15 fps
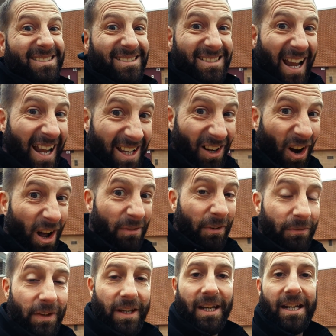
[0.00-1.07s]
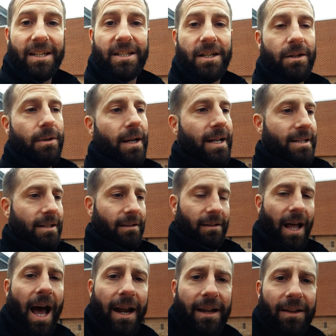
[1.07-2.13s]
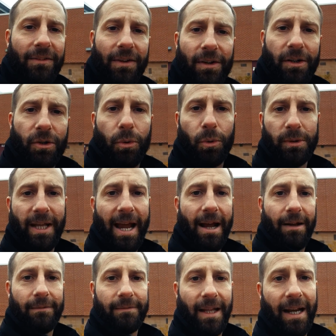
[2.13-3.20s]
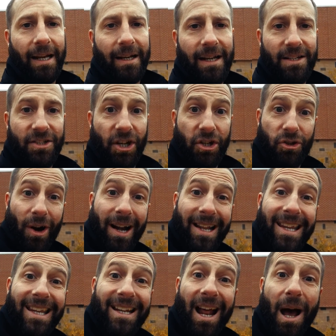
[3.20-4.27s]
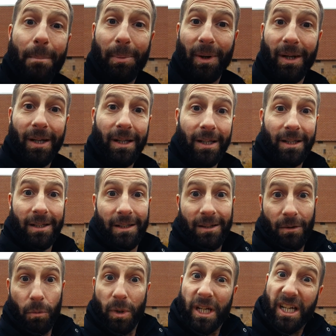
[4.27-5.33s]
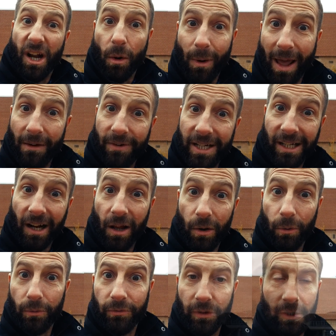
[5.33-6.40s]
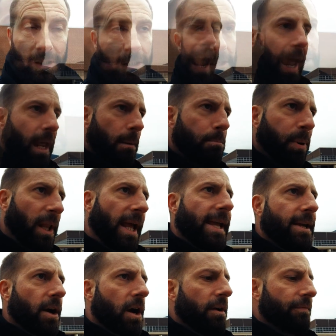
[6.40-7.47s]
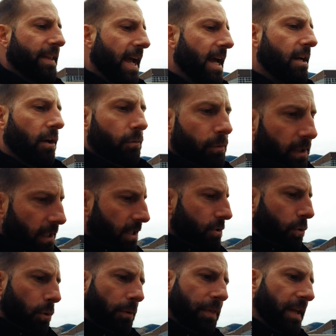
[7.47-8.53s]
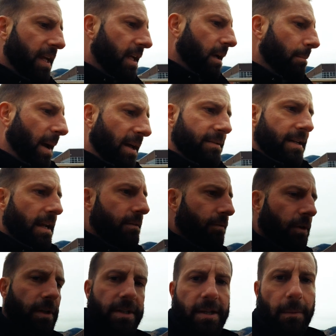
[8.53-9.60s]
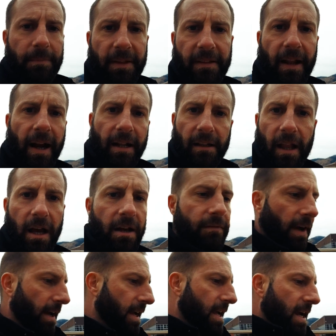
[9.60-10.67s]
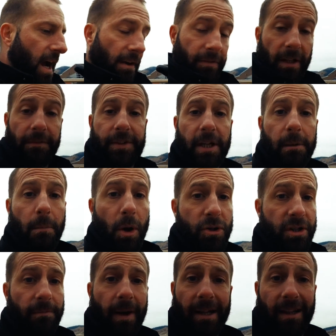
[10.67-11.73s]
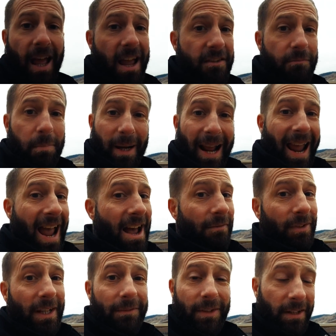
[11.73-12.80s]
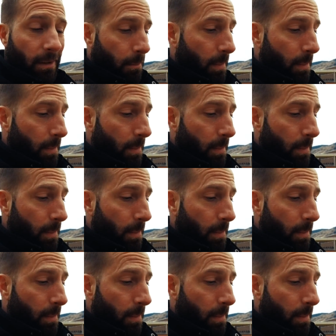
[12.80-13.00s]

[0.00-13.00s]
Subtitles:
take it off if you need to. It's a lot easier to cool down than it is to try to heat up when you don't have any clothes. And playing off that, a really cool thing about Denver and something that I love, I've lived here most of my life, but I have lived in the